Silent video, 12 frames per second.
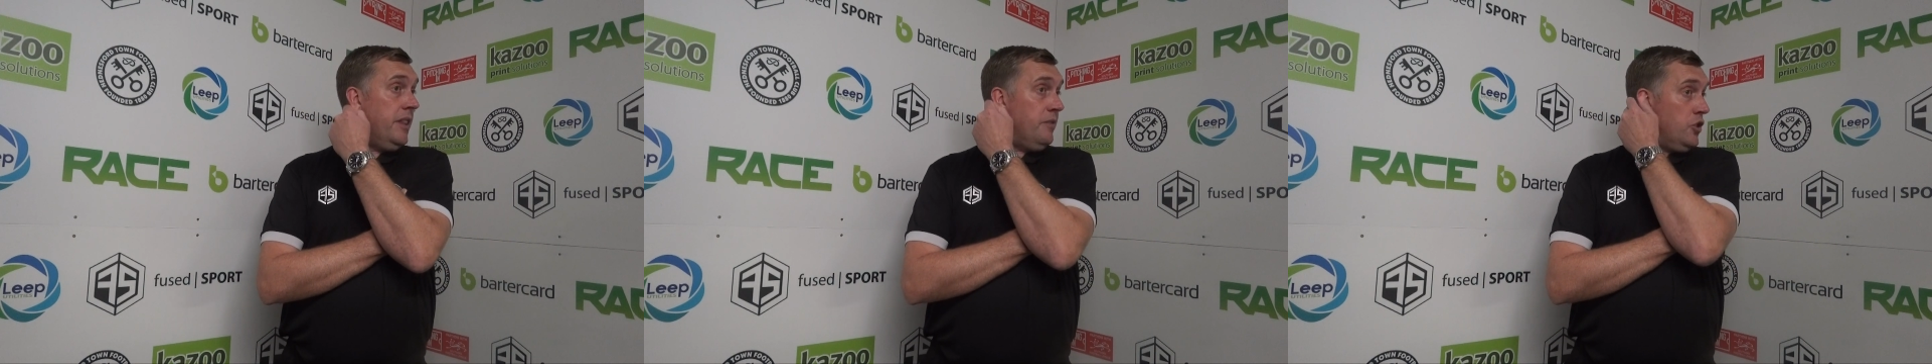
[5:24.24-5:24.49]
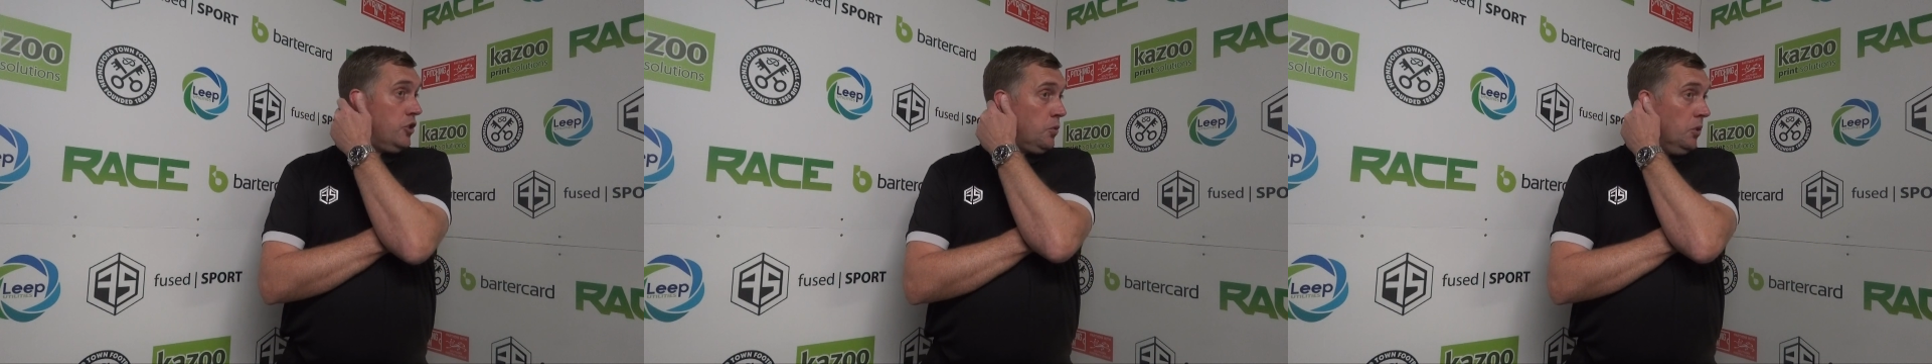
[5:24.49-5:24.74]
Well,
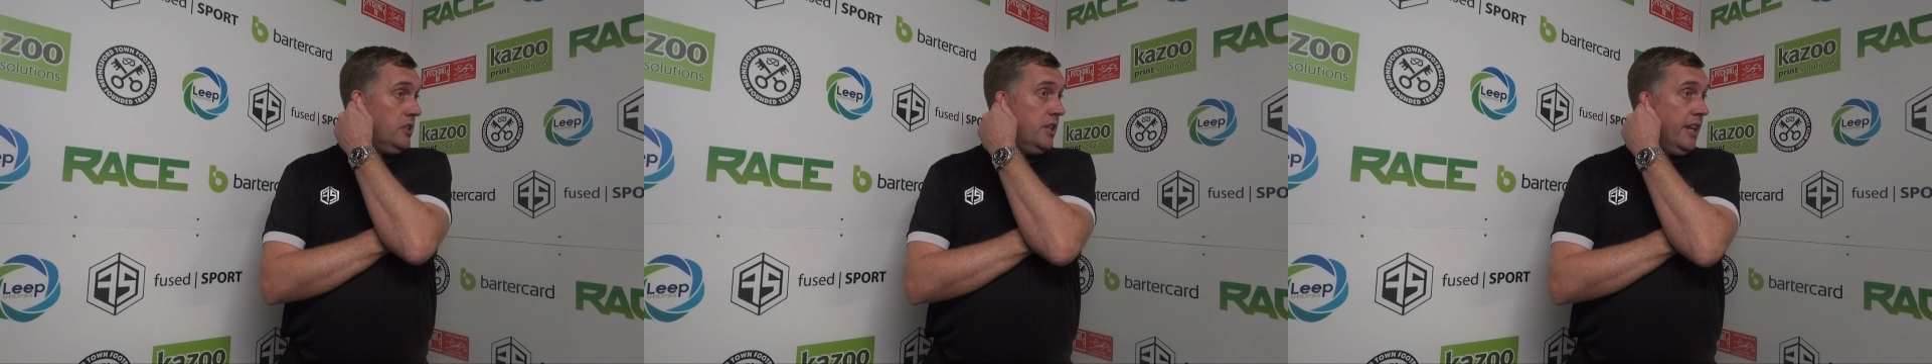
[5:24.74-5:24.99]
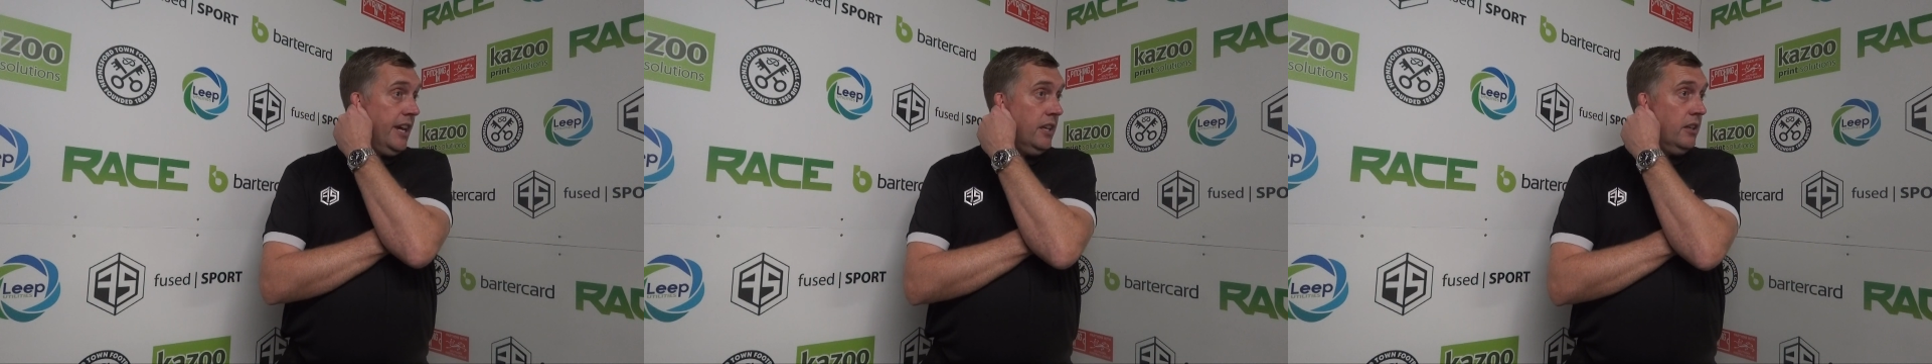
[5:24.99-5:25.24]
they've just won
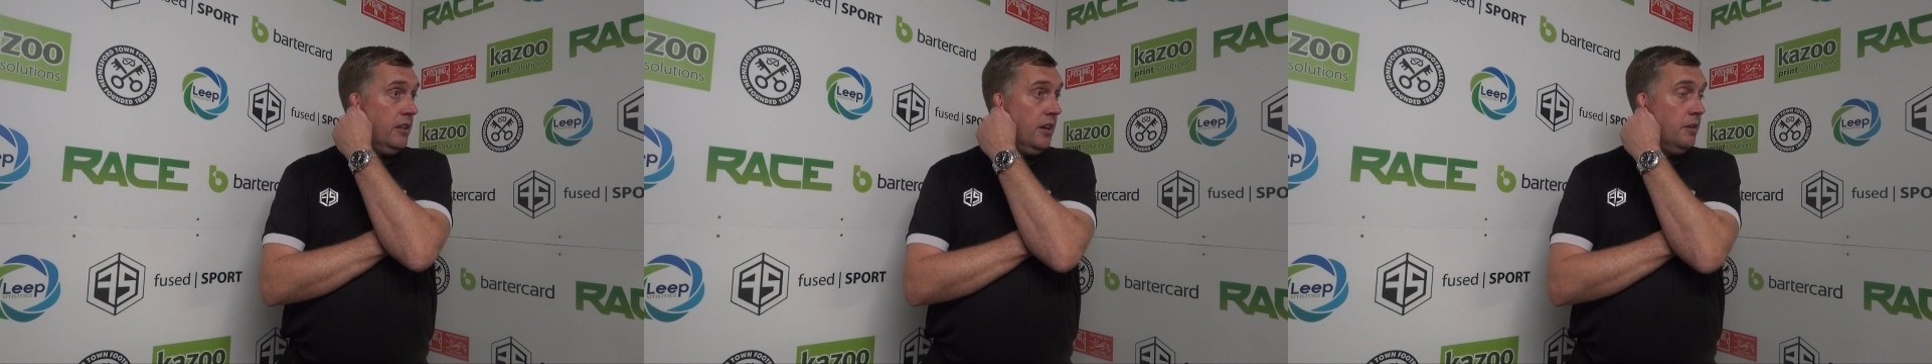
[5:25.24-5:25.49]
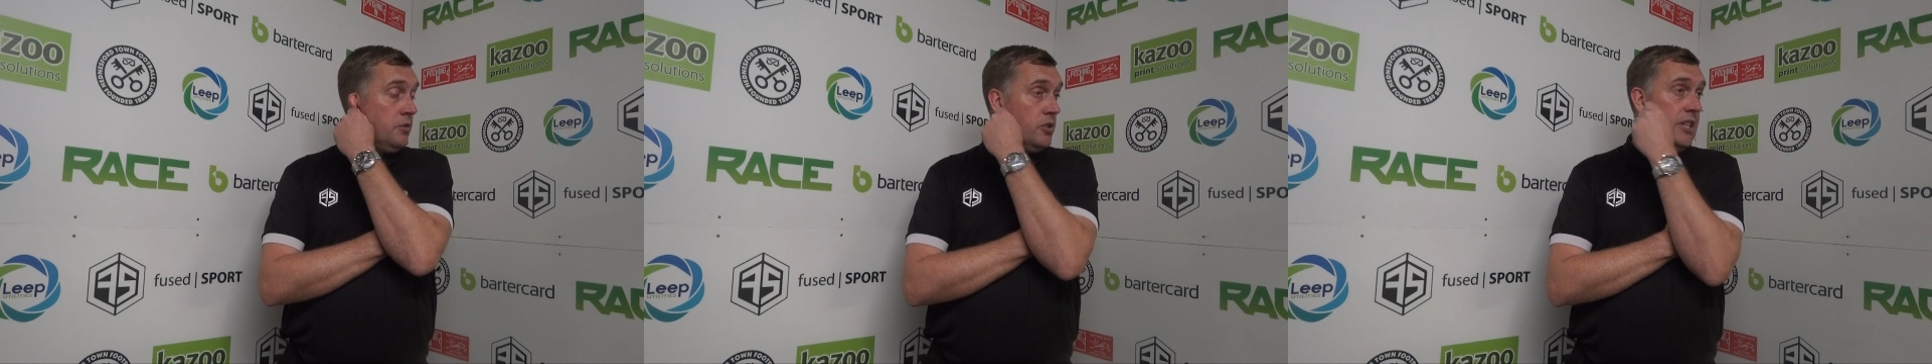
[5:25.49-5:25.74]
today.
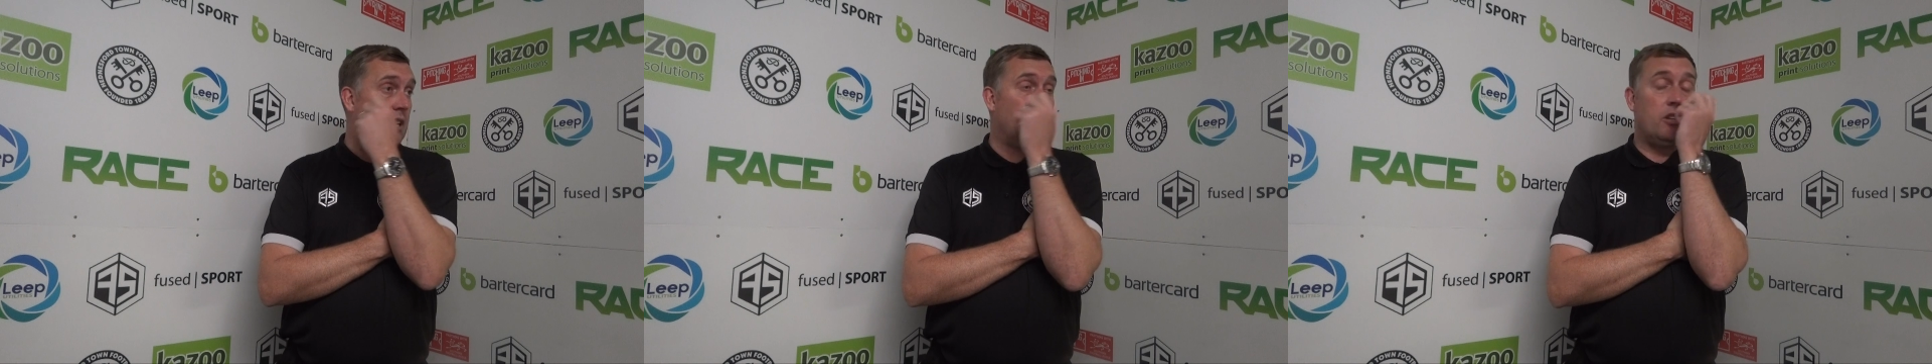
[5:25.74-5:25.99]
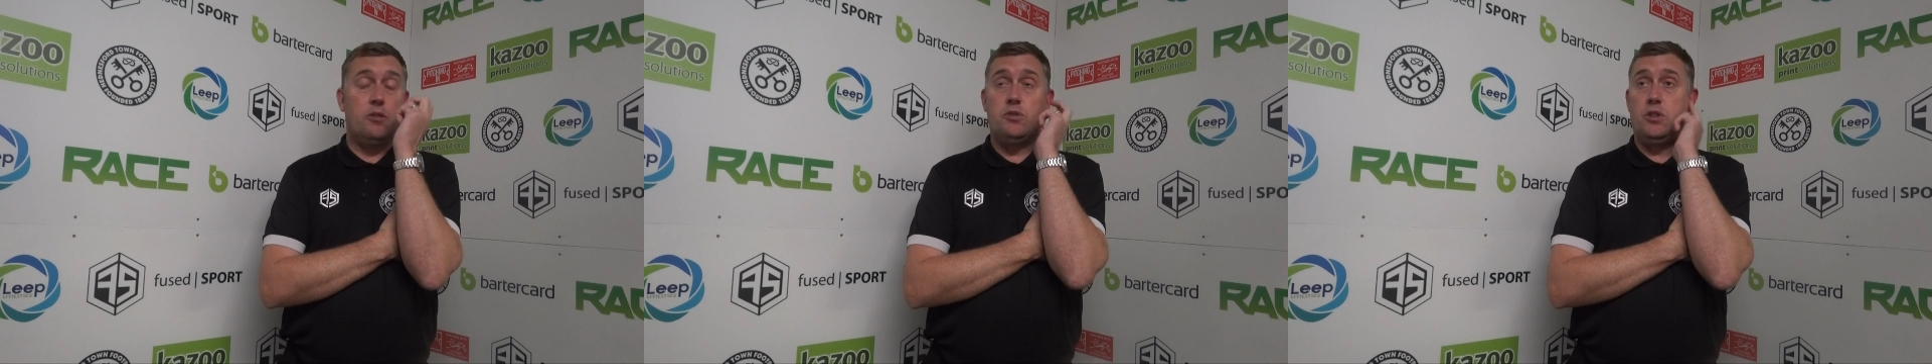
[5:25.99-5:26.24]
Just had a
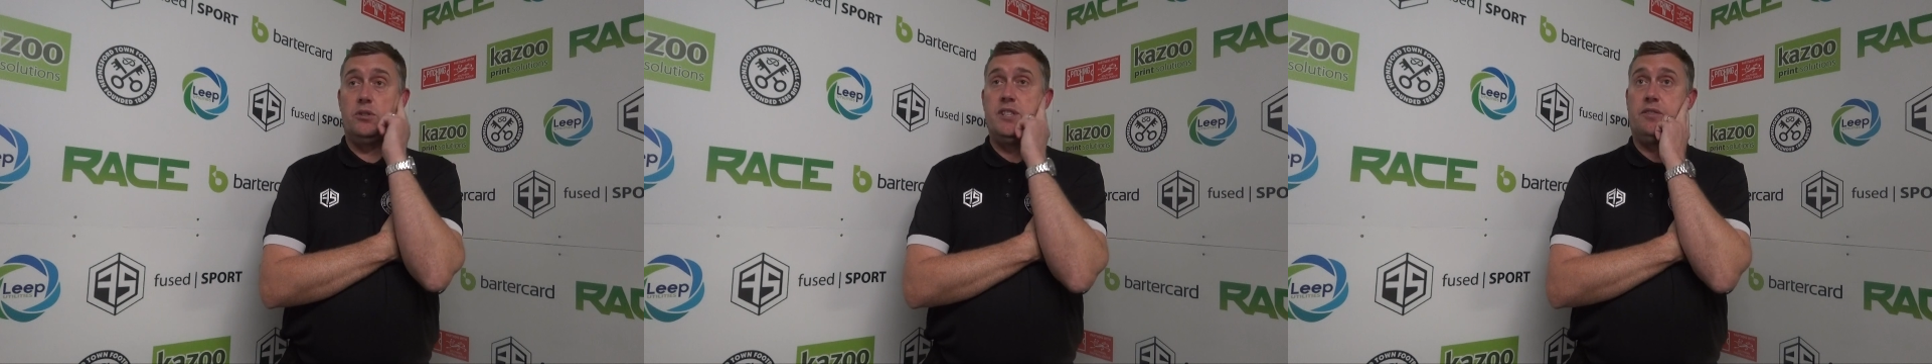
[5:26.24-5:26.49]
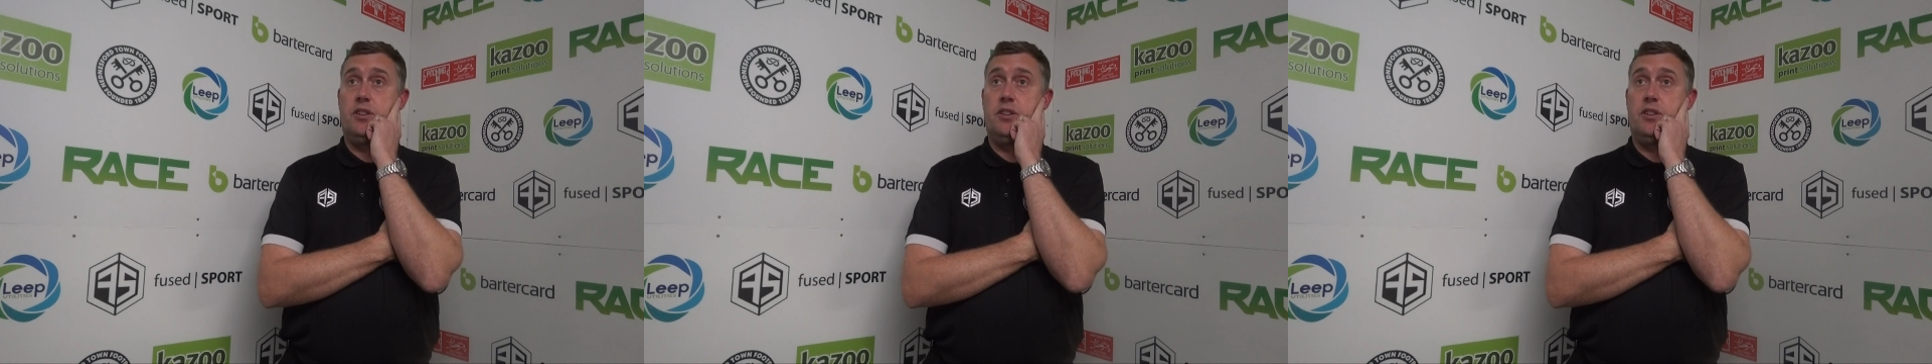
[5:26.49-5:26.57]
look at the results.